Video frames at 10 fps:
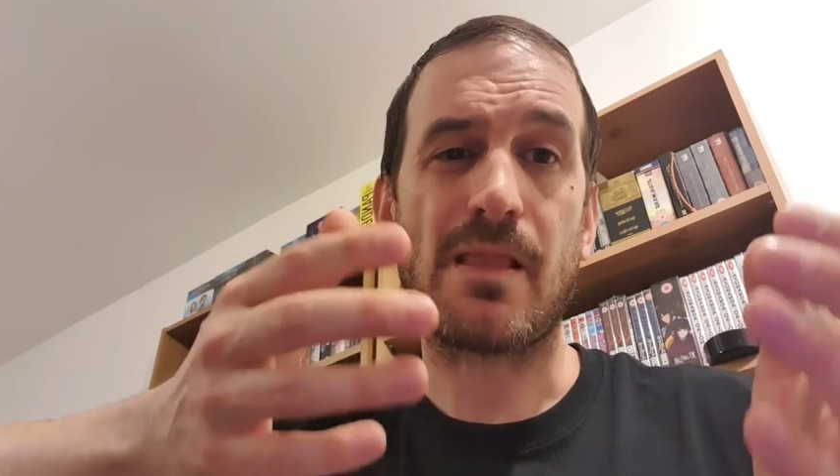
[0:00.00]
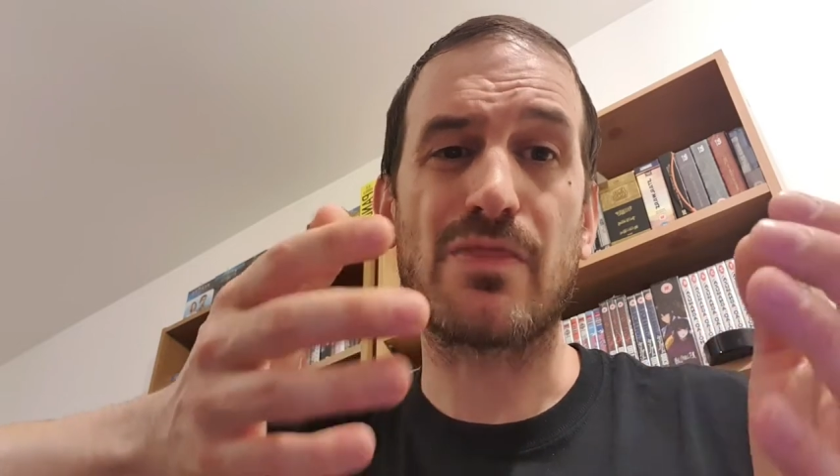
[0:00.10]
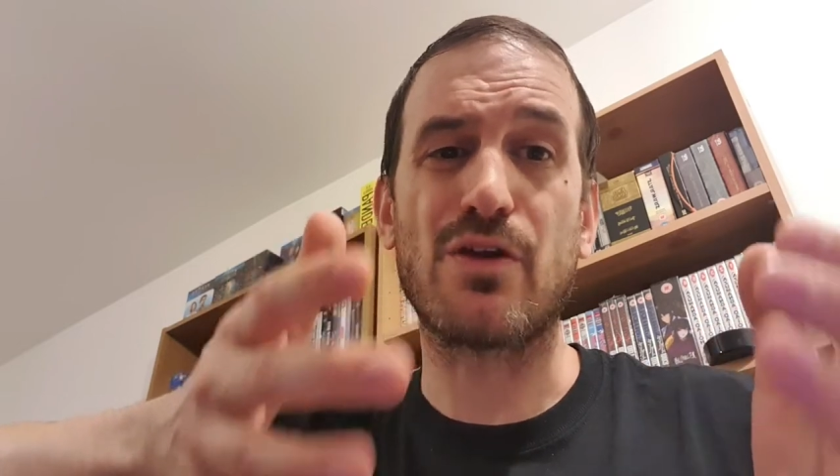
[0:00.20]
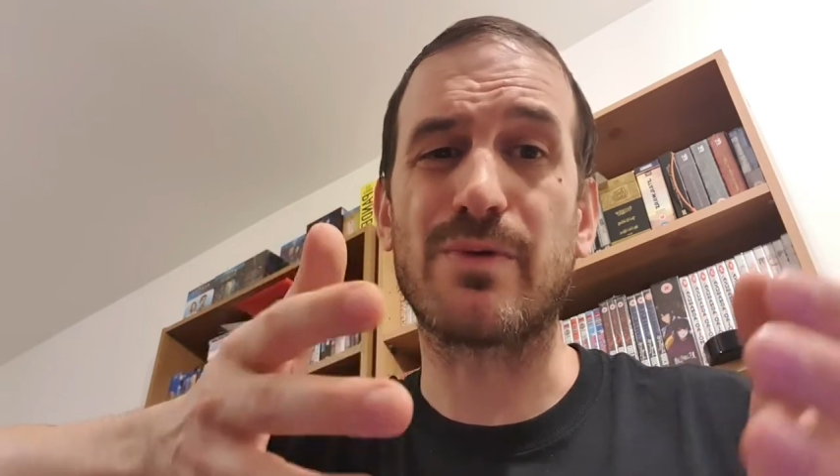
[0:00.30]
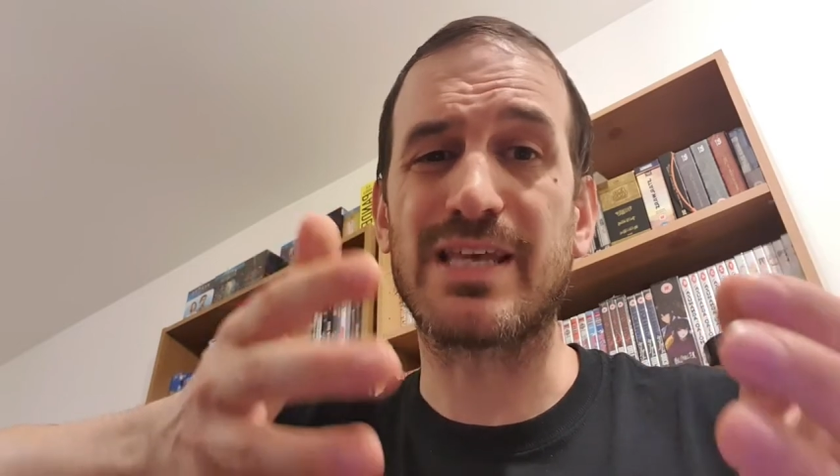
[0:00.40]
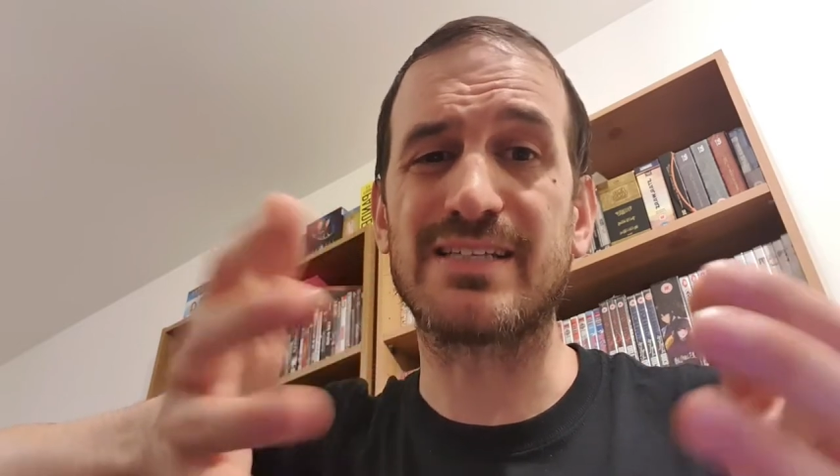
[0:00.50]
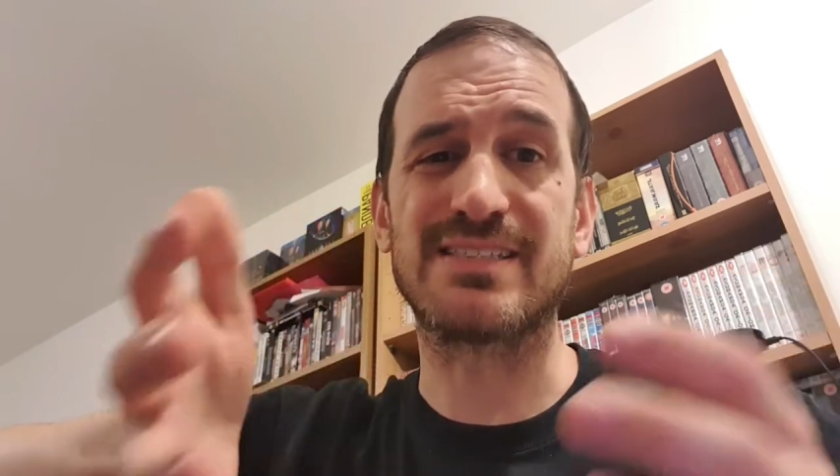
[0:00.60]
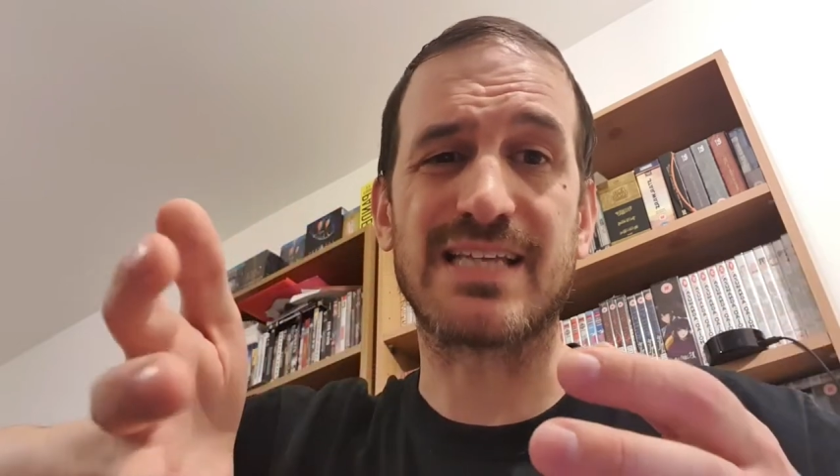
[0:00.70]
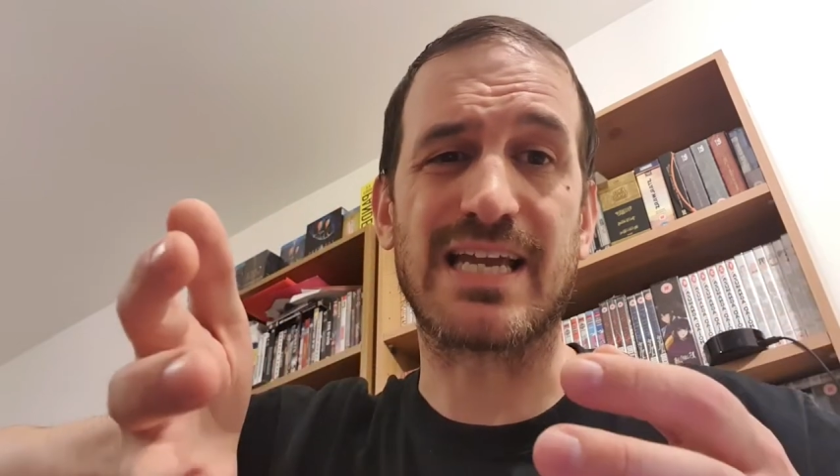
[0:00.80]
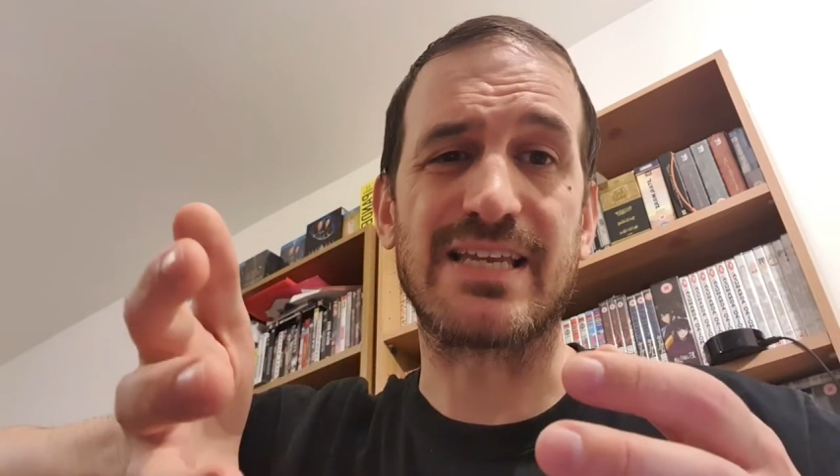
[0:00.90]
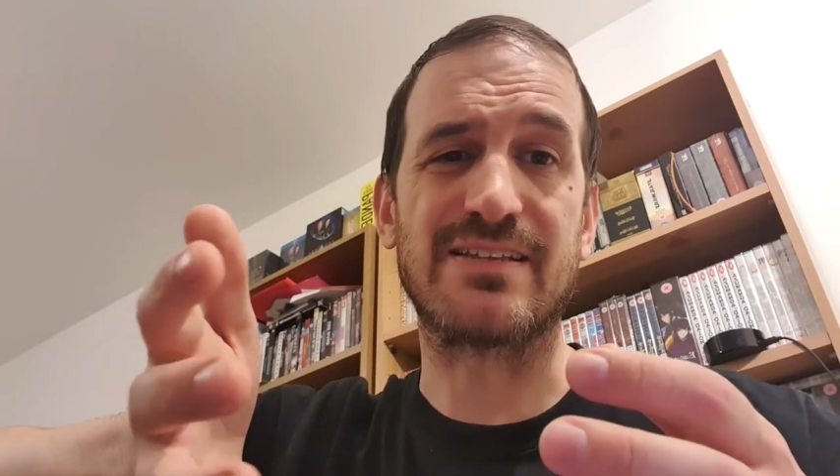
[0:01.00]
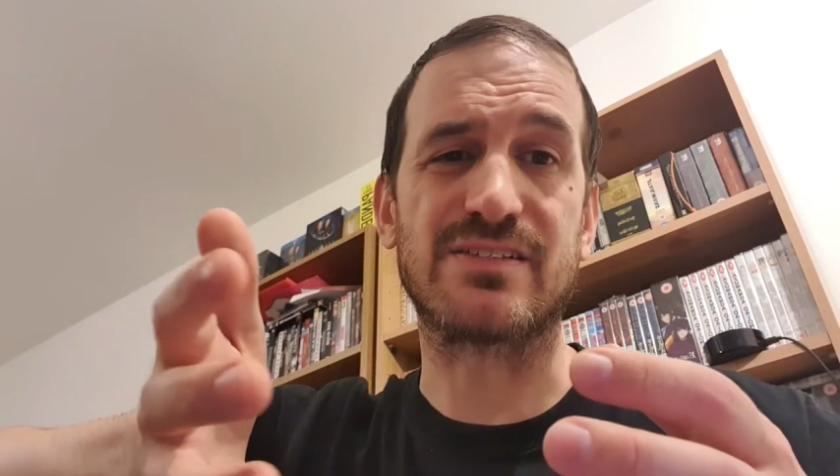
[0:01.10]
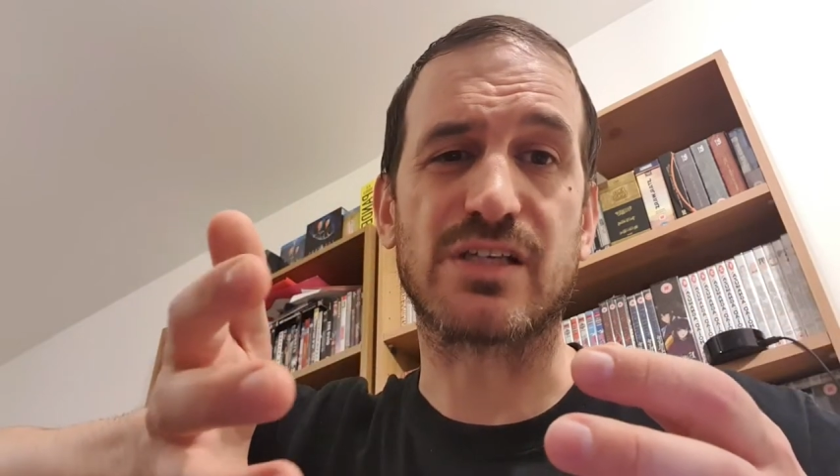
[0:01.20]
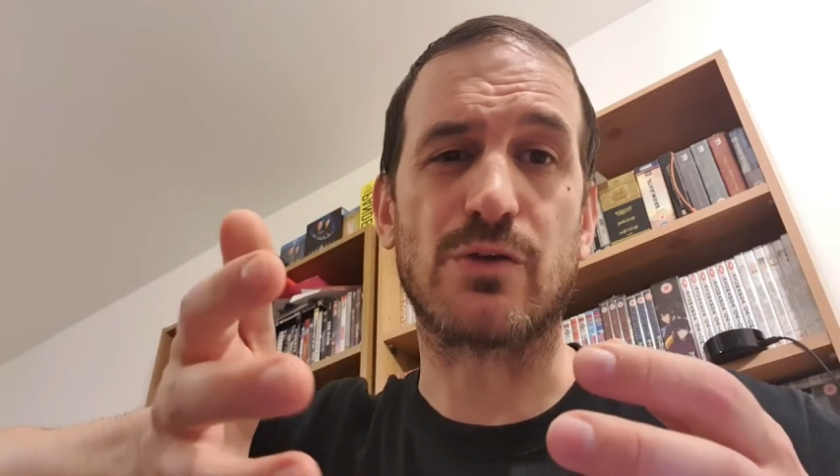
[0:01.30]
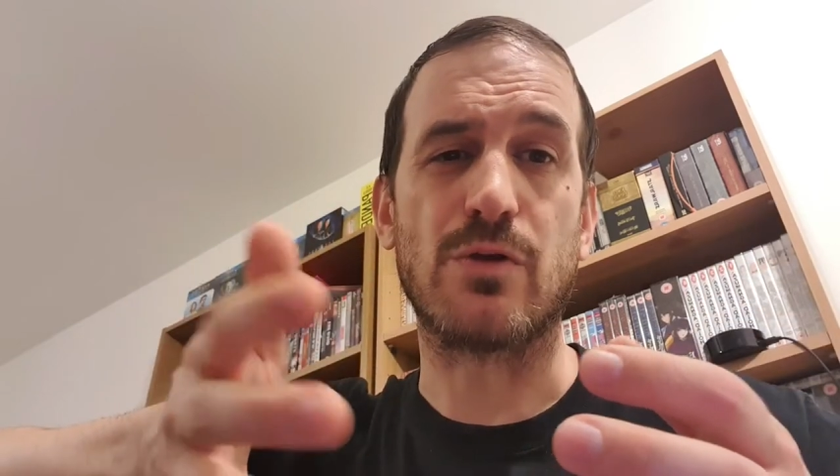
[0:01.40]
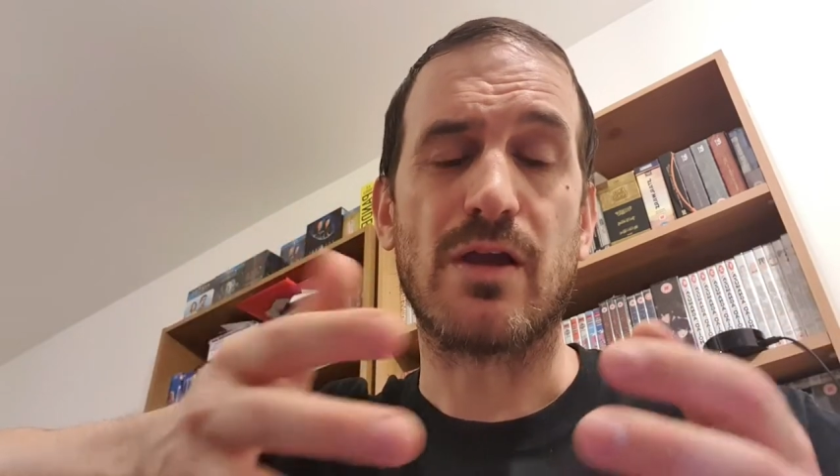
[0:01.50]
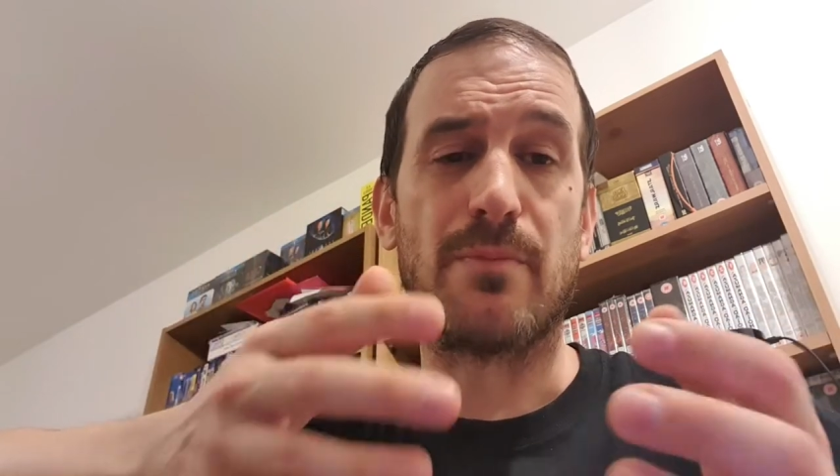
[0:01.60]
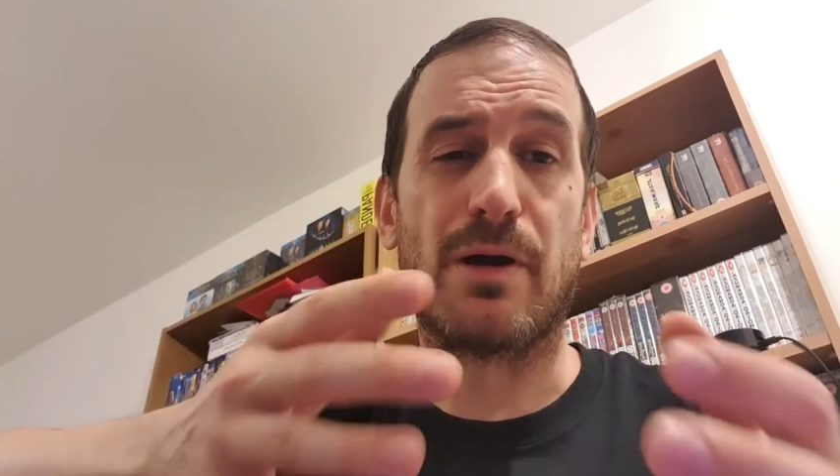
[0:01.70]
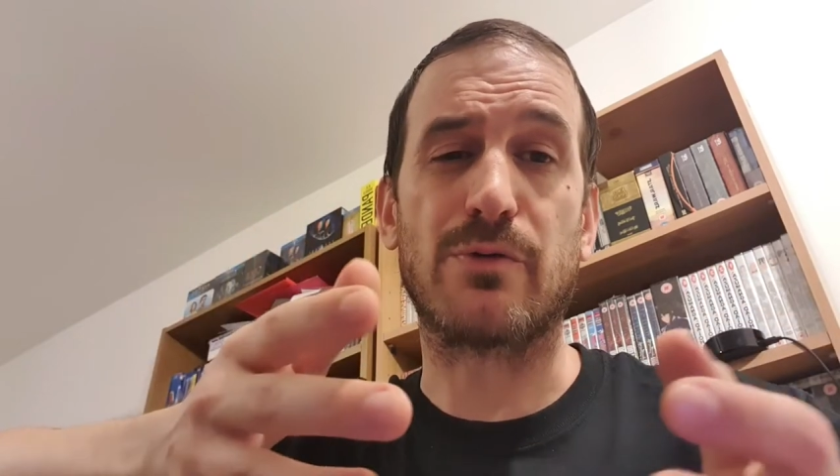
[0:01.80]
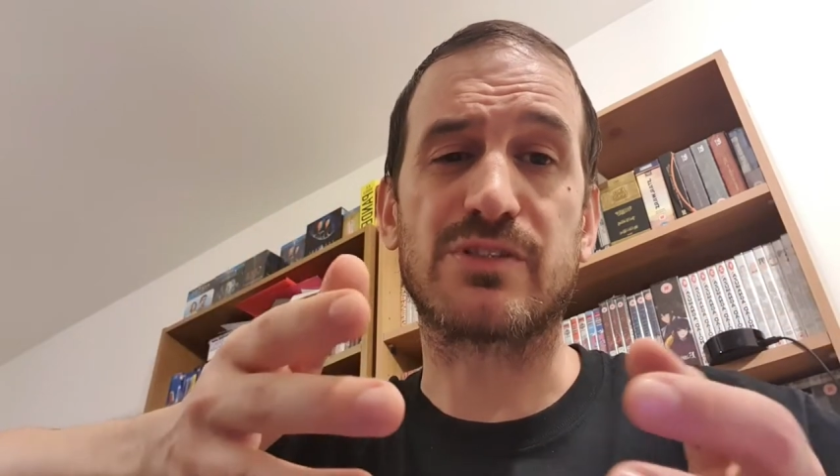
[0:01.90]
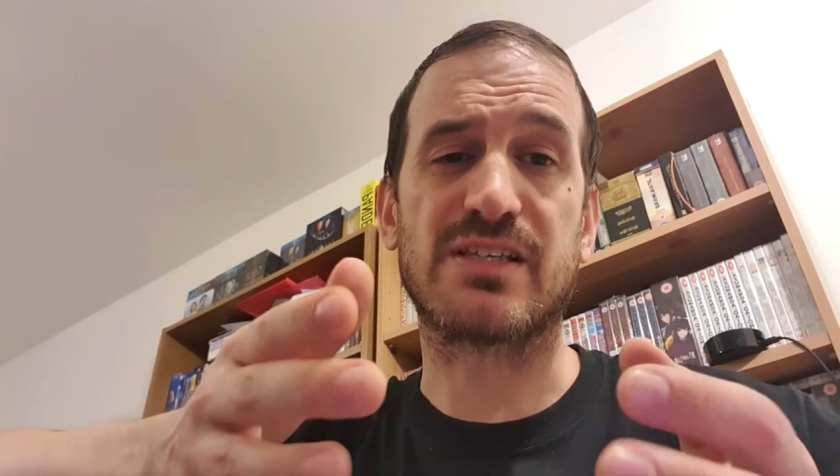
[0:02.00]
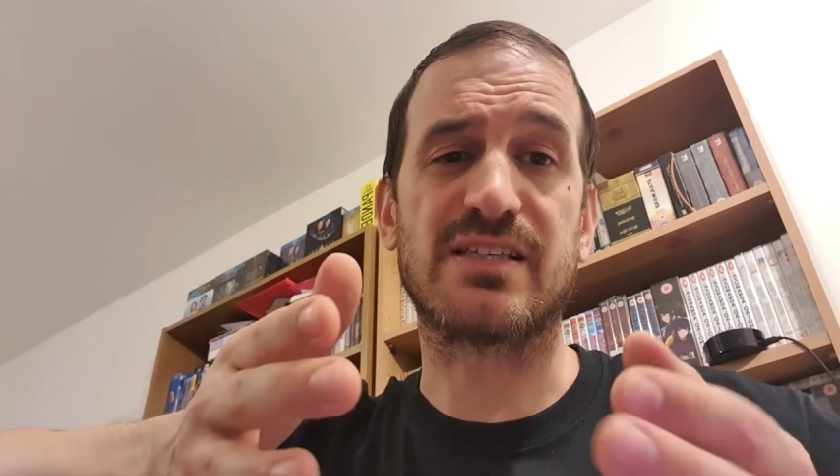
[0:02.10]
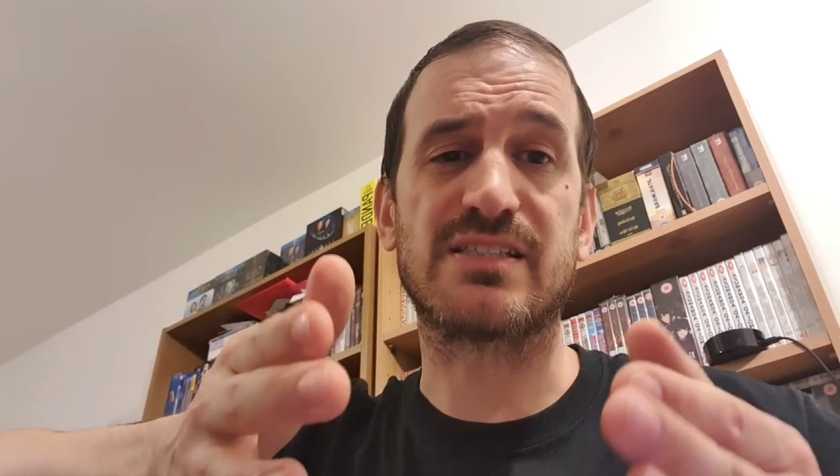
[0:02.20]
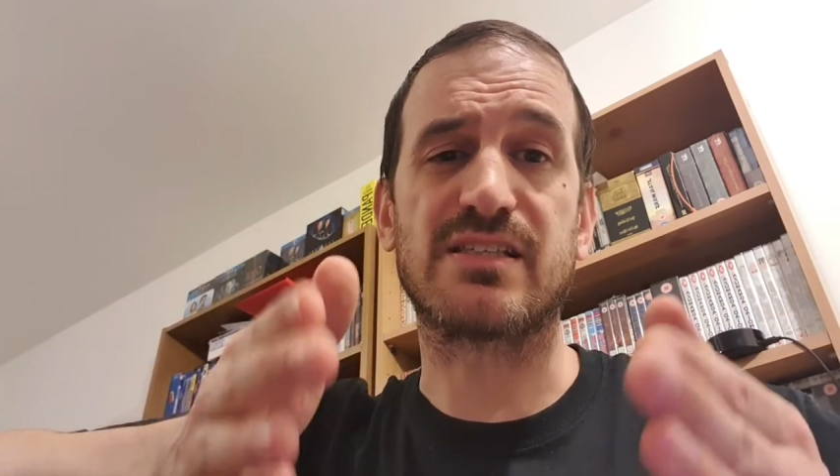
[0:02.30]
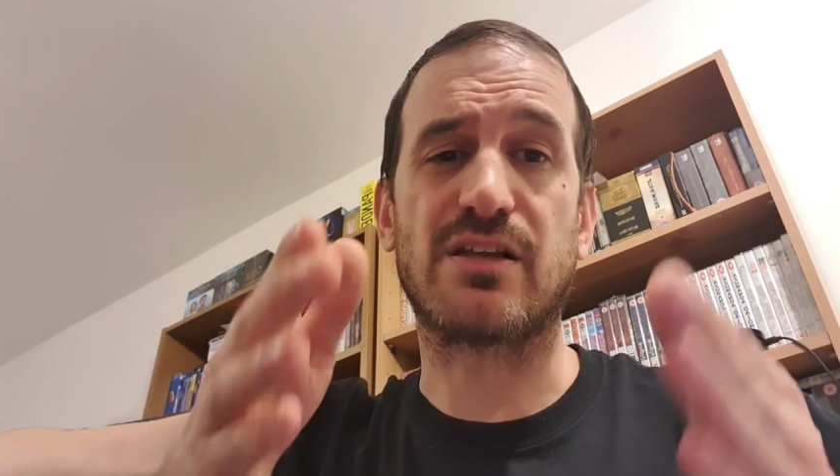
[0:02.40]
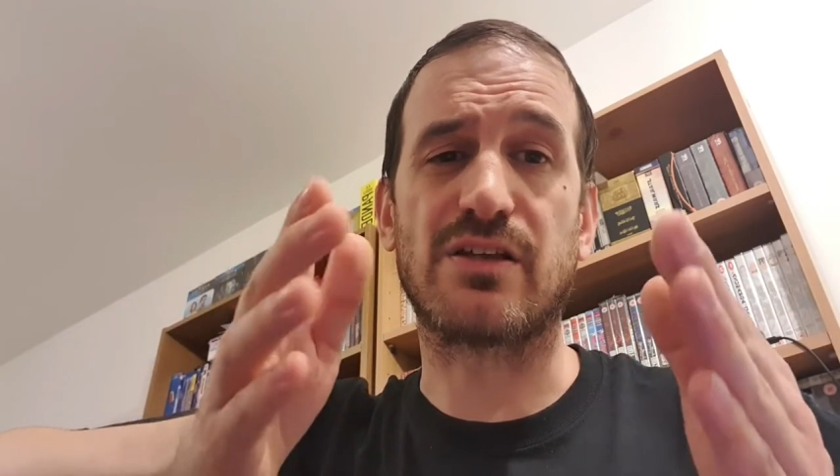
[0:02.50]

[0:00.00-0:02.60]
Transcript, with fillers: that were there today. So, but also this,